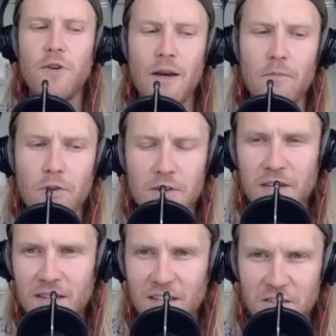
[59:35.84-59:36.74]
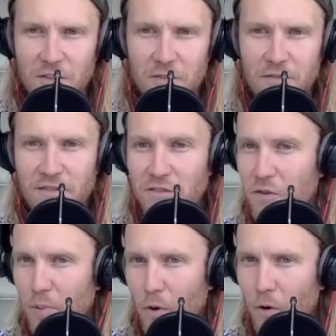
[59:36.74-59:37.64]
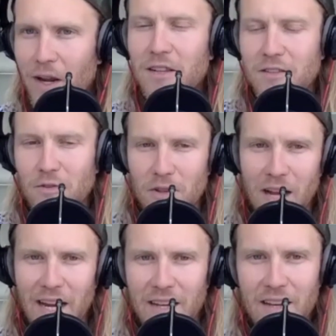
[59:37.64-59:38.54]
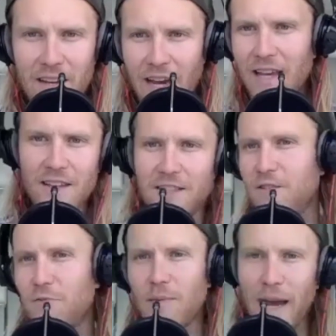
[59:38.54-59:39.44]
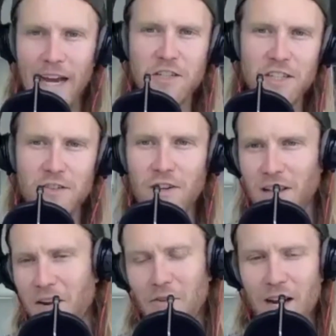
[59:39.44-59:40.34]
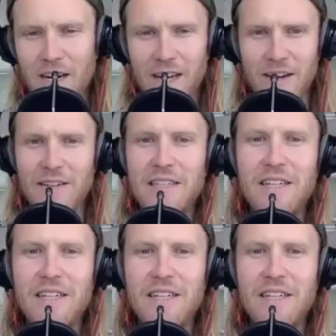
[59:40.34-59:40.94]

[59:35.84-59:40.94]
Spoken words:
putting up content that's not sort of boring. It's all like, hey, this is what I'm actually doing like right now.